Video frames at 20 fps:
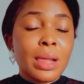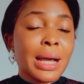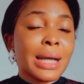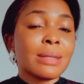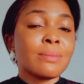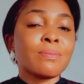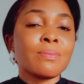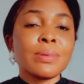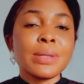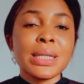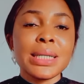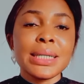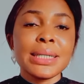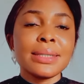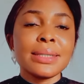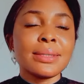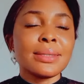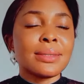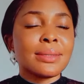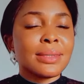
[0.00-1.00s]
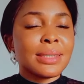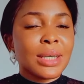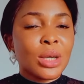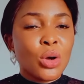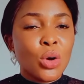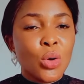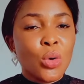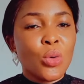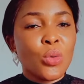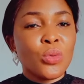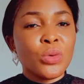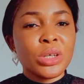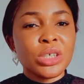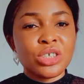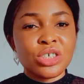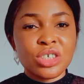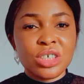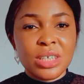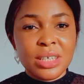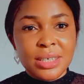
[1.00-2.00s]
and please the
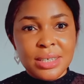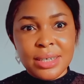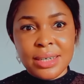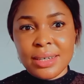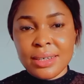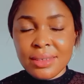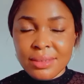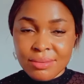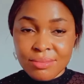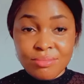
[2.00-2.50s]
original.